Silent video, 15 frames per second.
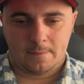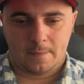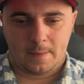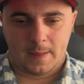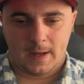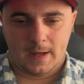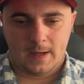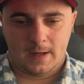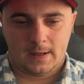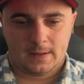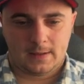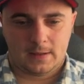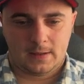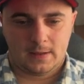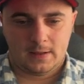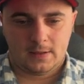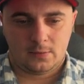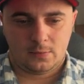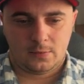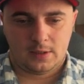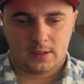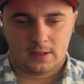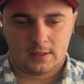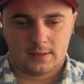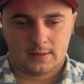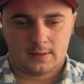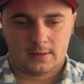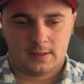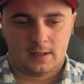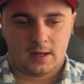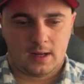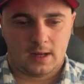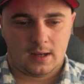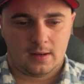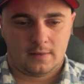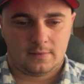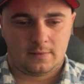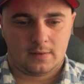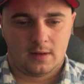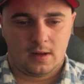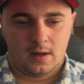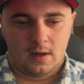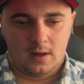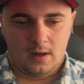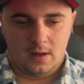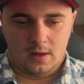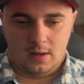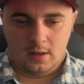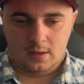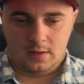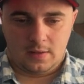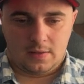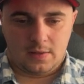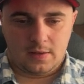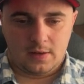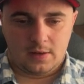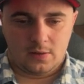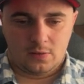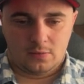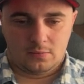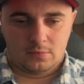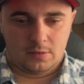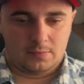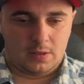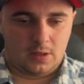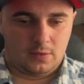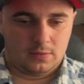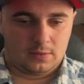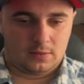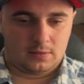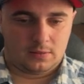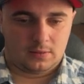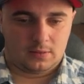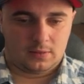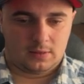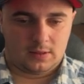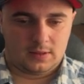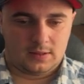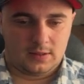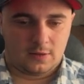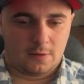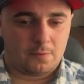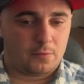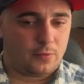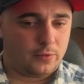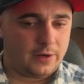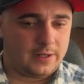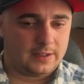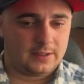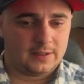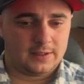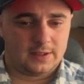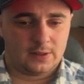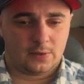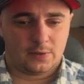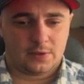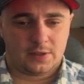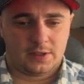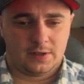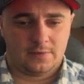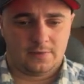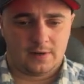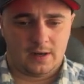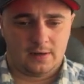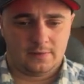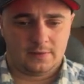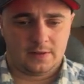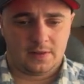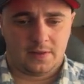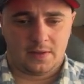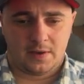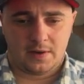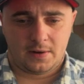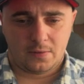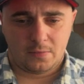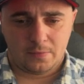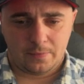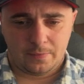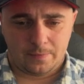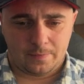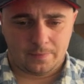and here we can see I have Ethereum about 0.035 Ethereum,